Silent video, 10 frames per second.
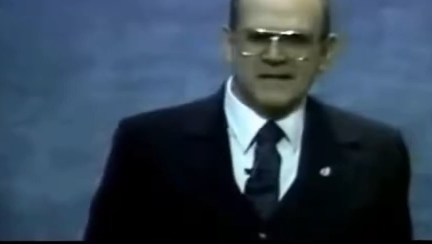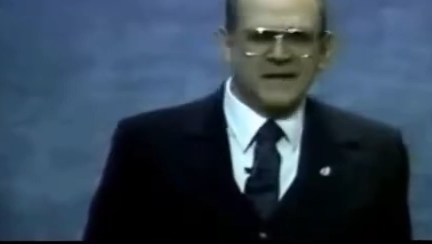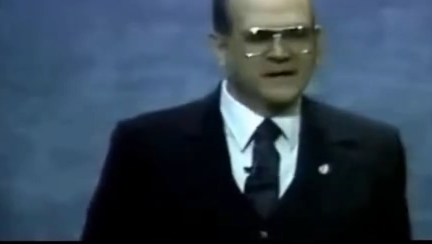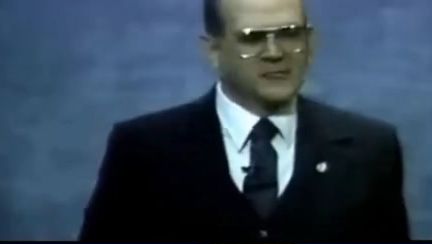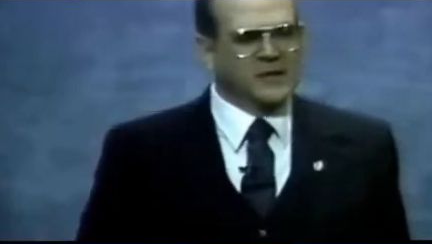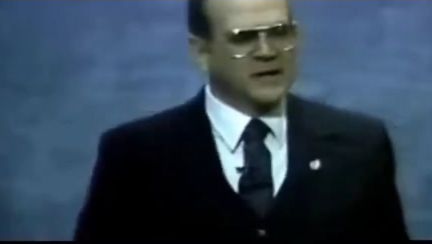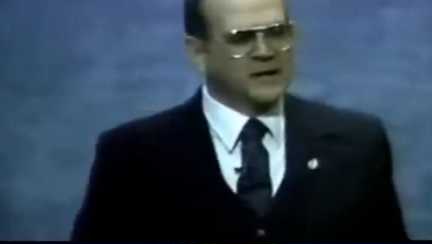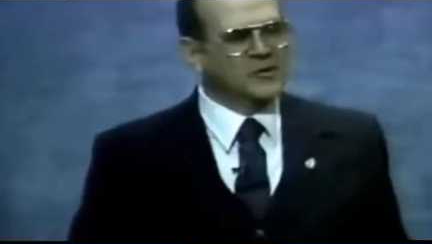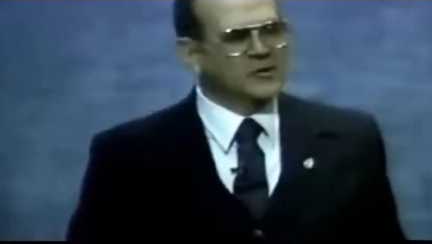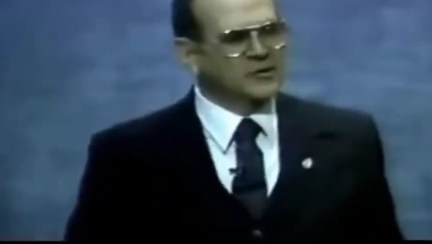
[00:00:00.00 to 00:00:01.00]
They live by
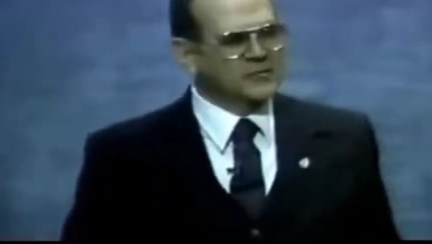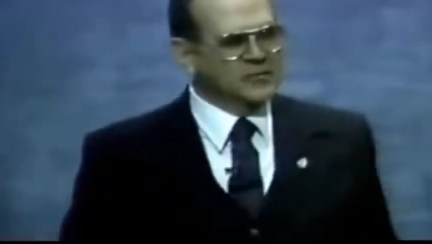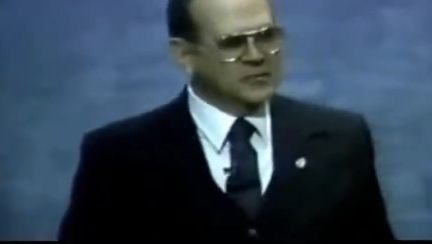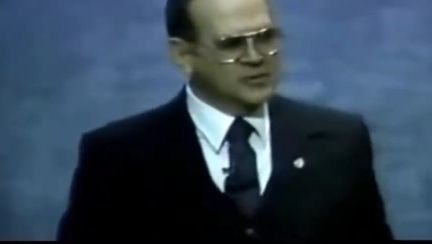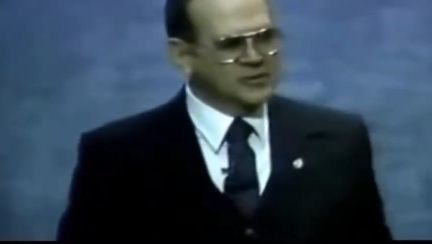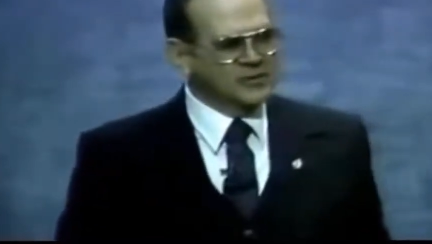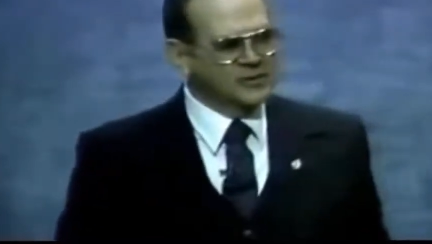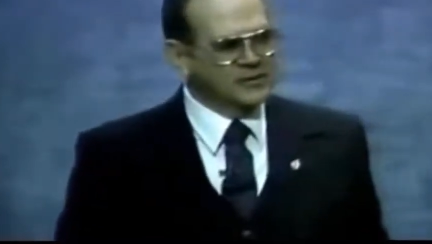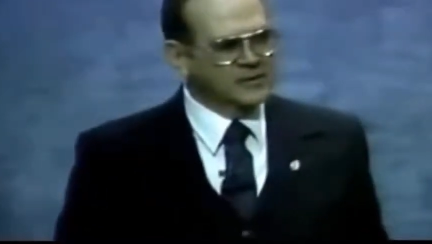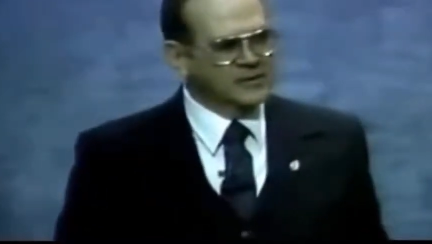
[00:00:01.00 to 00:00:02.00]
the golden rule.
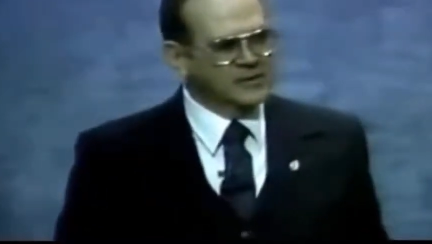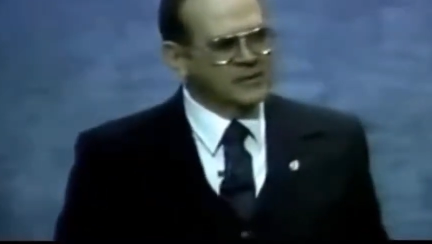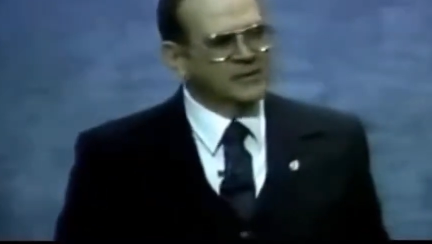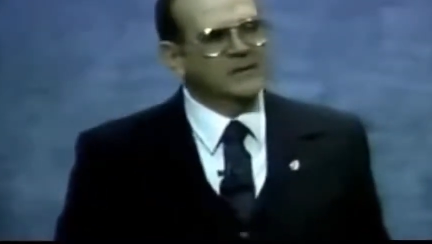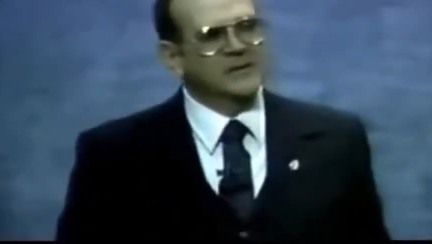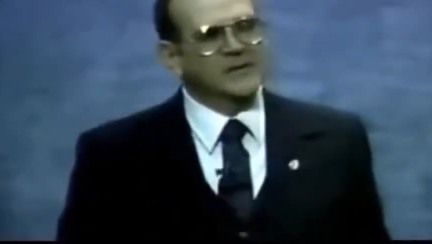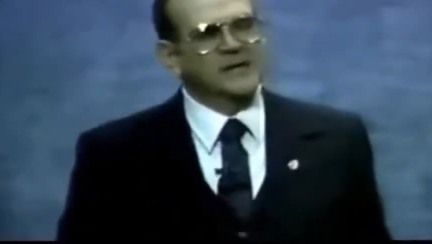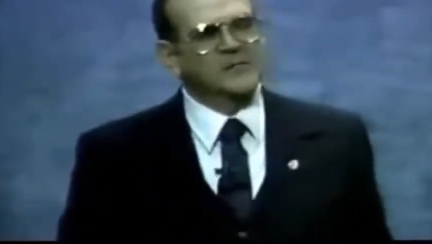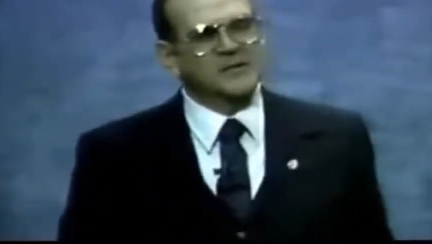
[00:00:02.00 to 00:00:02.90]
Them